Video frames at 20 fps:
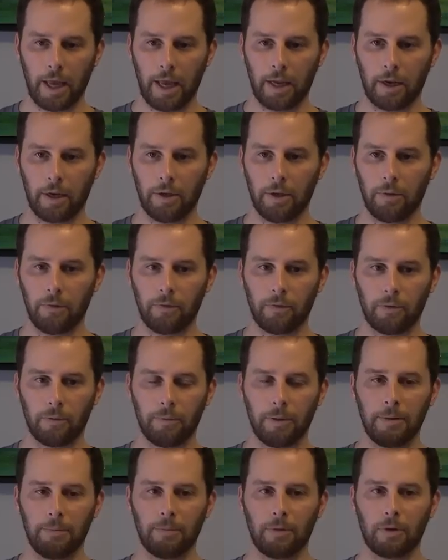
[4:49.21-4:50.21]
And I know for
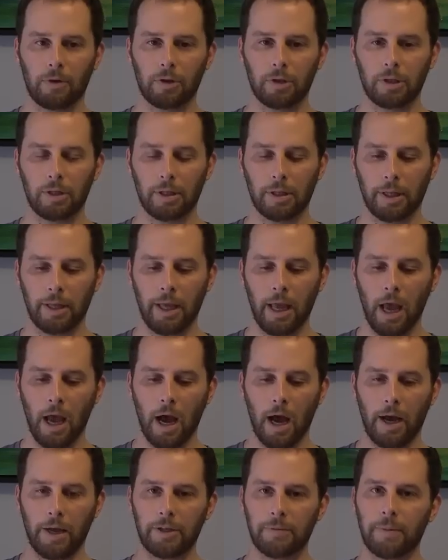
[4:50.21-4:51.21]
me personally,
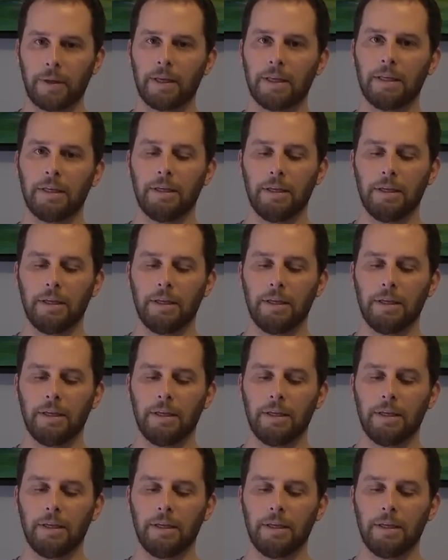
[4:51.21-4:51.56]
I spent